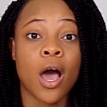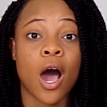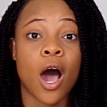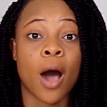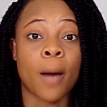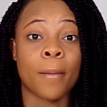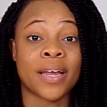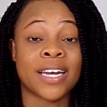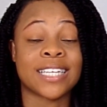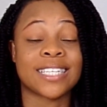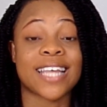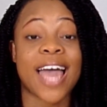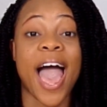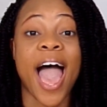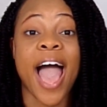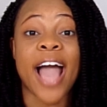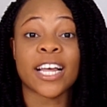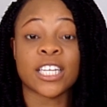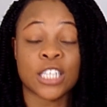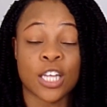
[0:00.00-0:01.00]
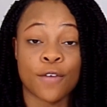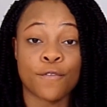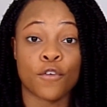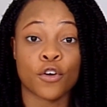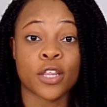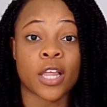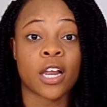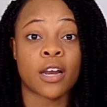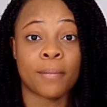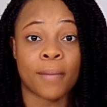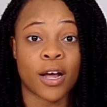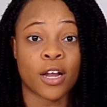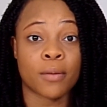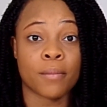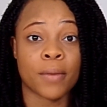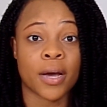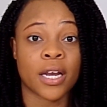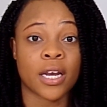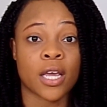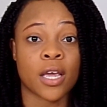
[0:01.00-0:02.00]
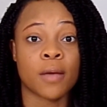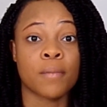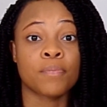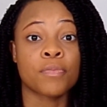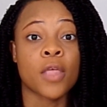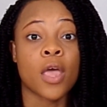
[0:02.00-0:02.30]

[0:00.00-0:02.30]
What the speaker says: and it's asking for that amount of money.